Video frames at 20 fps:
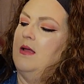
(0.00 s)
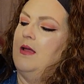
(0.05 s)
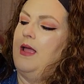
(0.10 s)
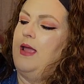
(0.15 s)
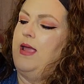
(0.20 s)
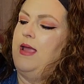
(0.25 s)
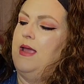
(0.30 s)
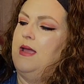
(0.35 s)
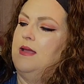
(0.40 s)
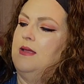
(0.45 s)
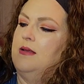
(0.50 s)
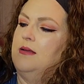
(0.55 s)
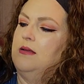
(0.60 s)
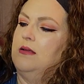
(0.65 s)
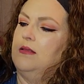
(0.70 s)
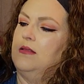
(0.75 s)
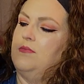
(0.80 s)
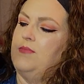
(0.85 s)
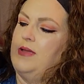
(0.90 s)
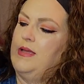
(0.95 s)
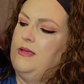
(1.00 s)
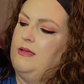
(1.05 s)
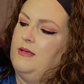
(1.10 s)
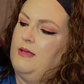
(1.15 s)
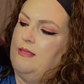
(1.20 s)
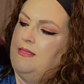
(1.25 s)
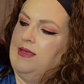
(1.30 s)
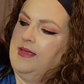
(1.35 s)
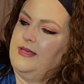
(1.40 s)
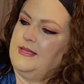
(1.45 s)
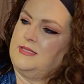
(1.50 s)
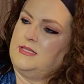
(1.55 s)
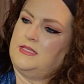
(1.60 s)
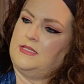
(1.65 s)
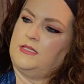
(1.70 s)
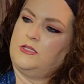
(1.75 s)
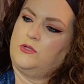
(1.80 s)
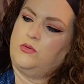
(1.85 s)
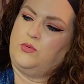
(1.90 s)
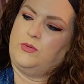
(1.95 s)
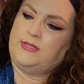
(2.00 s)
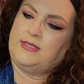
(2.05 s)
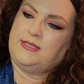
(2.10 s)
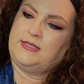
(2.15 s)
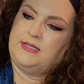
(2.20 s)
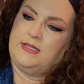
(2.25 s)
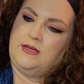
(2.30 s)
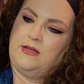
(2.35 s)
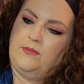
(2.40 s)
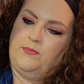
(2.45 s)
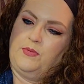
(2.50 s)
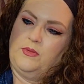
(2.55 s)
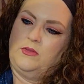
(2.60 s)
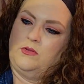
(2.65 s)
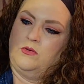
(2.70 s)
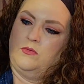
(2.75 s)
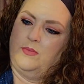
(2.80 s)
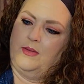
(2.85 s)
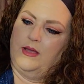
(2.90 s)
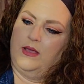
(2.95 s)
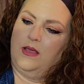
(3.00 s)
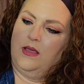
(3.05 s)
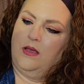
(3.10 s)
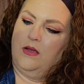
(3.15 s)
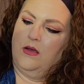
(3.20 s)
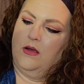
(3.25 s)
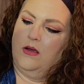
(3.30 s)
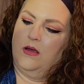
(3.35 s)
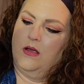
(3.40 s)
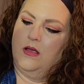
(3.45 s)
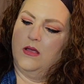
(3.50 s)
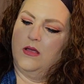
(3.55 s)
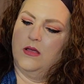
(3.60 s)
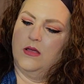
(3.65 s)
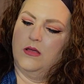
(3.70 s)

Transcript: And let me, I think it's twisted up a little bit here.